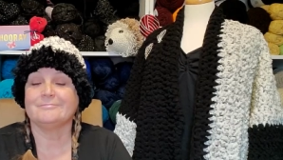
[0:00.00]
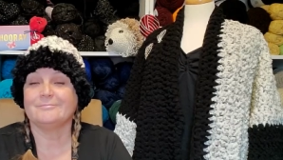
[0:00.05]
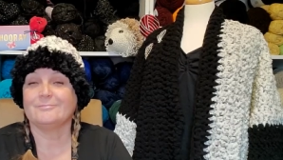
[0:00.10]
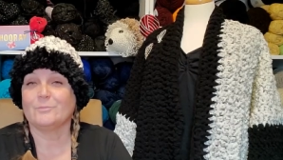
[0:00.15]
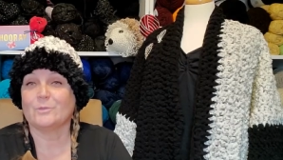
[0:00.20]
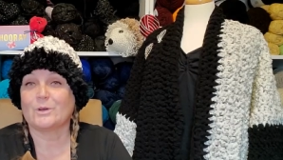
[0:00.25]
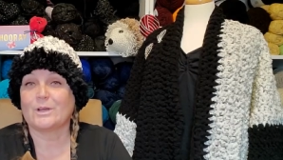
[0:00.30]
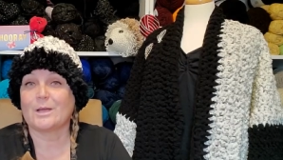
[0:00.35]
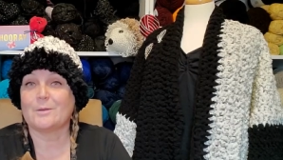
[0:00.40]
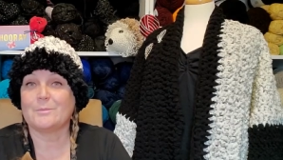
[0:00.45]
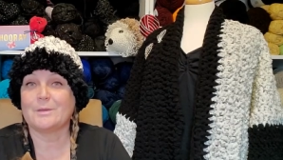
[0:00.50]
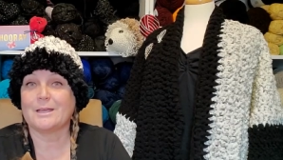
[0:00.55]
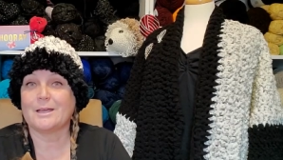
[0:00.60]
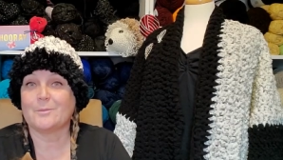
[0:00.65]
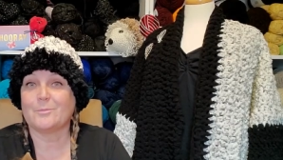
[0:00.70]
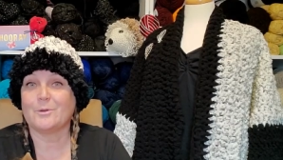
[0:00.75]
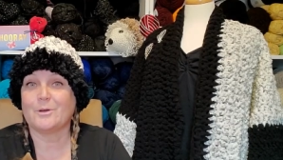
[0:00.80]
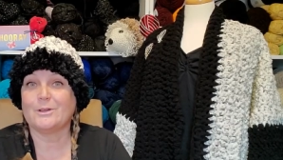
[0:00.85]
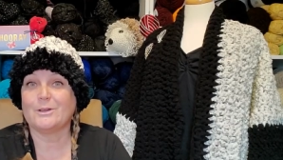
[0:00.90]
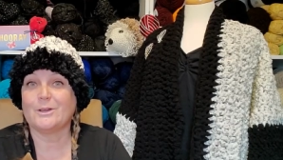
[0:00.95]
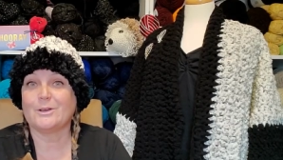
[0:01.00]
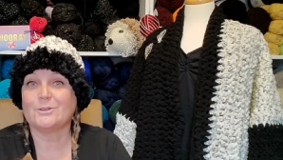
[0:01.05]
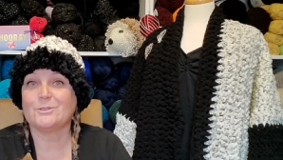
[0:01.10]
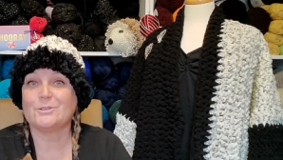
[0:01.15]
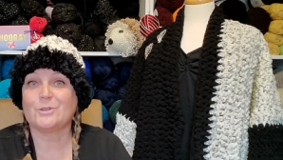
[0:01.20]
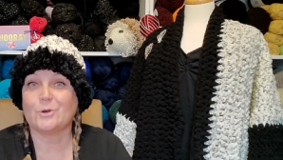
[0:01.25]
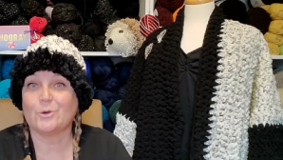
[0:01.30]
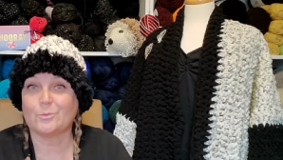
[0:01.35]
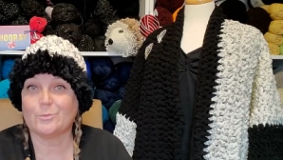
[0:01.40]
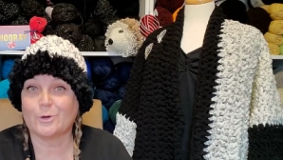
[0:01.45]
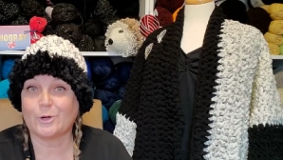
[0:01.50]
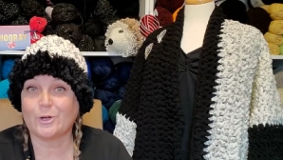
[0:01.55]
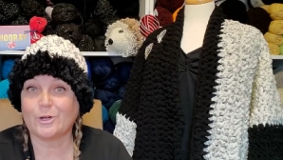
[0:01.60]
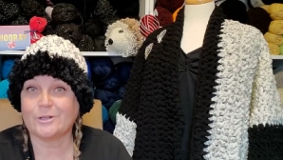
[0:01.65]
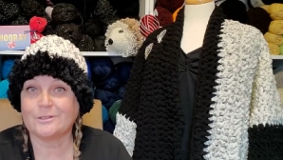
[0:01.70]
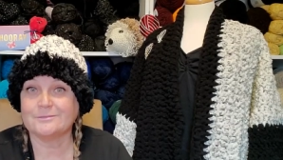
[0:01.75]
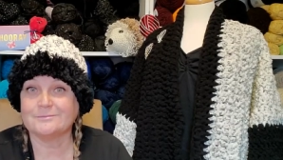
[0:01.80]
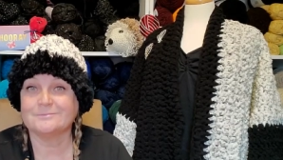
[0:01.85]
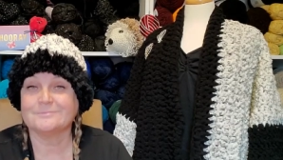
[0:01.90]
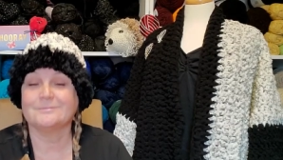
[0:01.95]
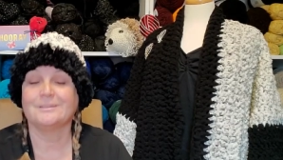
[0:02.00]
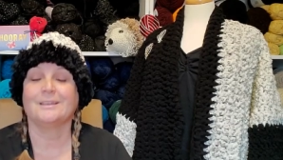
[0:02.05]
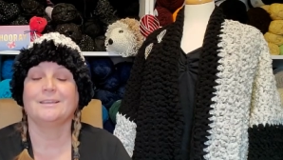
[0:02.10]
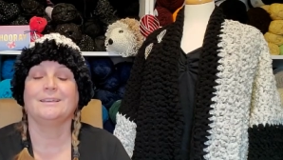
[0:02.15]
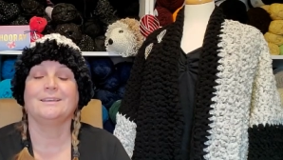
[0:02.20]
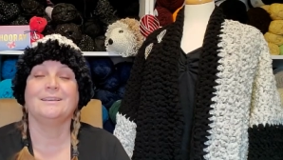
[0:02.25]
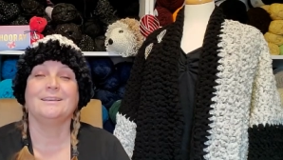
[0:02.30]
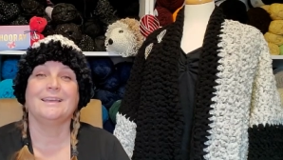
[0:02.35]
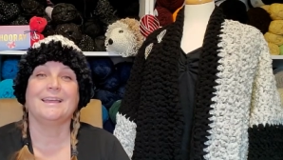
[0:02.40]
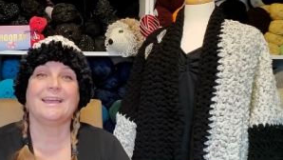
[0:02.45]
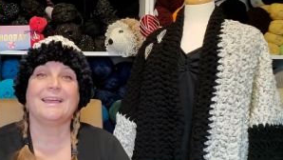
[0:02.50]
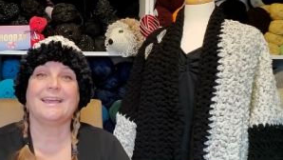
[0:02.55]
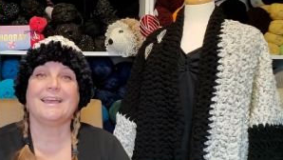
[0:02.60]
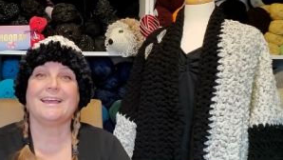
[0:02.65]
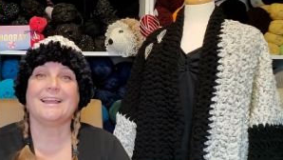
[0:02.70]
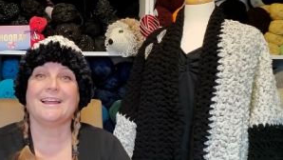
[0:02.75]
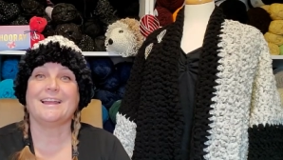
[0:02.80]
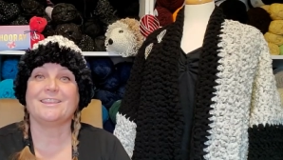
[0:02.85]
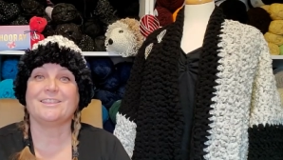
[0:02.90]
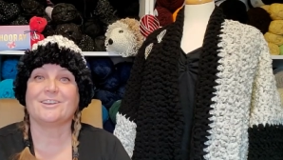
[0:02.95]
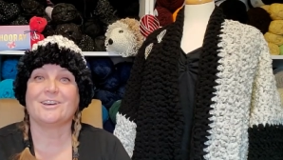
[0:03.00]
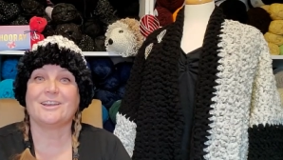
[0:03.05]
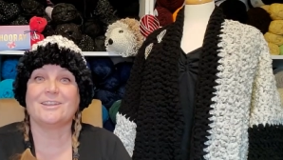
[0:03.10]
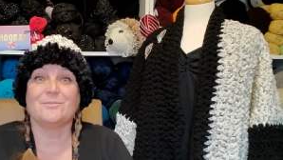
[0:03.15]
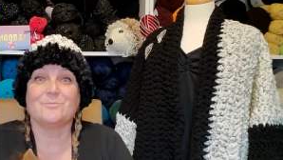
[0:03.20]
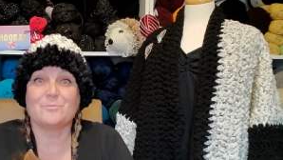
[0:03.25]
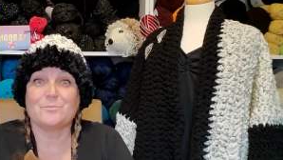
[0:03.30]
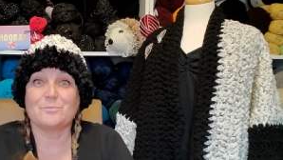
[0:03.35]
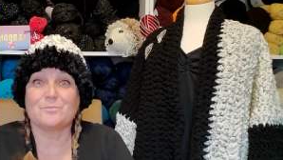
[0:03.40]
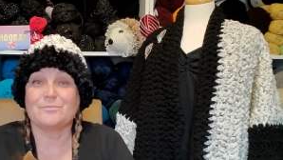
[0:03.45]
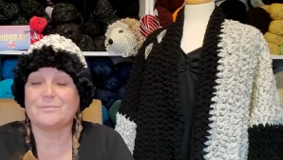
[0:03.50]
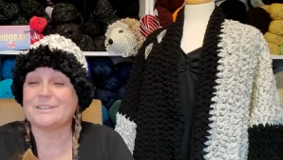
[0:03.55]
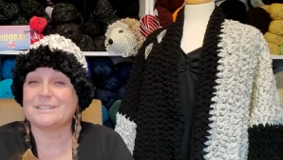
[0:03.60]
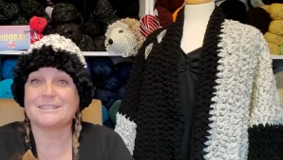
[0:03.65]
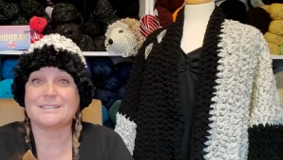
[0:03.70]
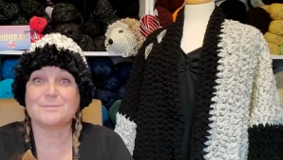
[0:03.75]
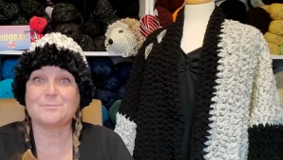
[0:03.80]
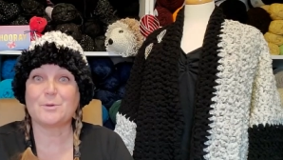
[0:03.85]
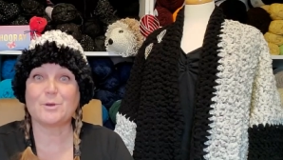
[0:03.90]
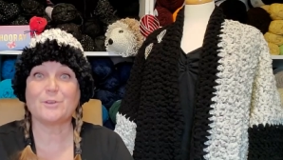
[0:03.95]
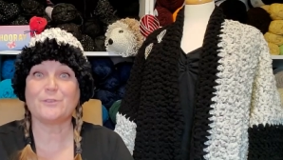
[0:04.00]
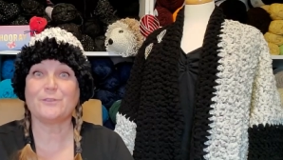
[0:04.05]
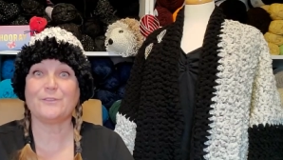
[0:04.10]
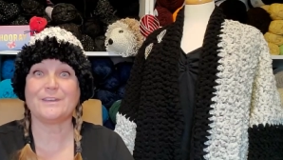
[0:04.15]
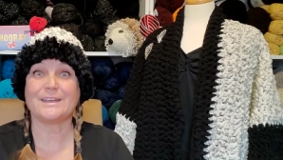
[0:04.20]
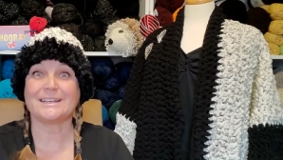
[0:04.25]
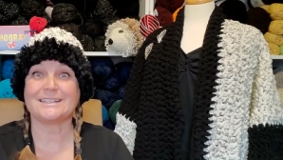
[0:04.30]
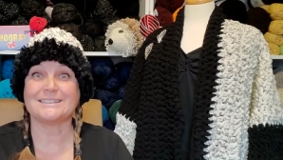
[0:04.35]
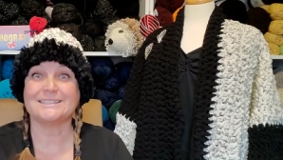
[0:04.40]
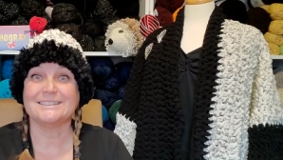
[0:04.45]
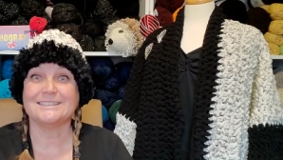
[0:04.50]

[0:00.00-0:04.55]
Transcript: We're coming up on October. And I thought, this is perfect.